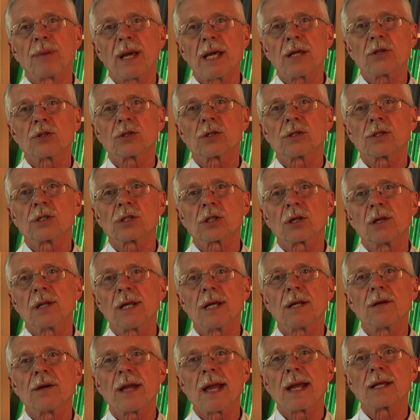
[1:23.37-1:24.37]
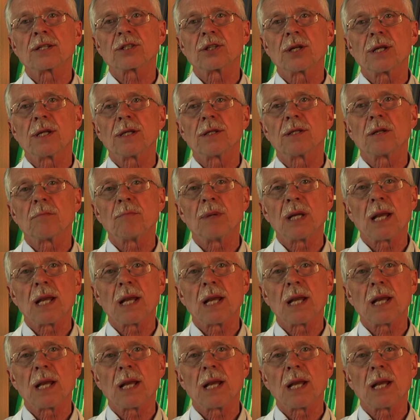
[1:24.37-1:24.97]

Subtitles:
patients clearly exceeding the